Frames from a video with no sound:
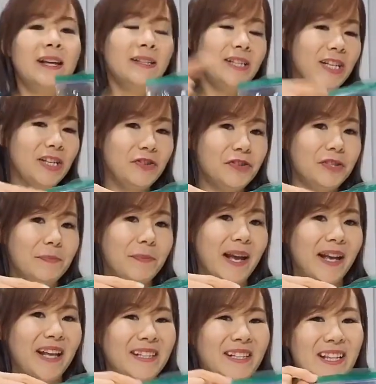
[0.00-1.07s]
Teacher's
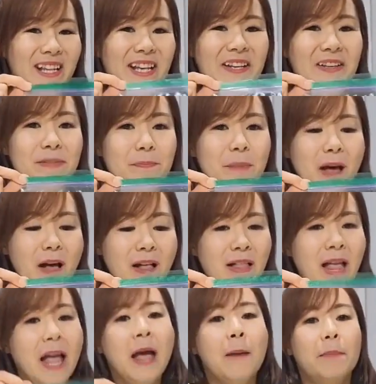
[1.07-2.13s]
bag is a little small,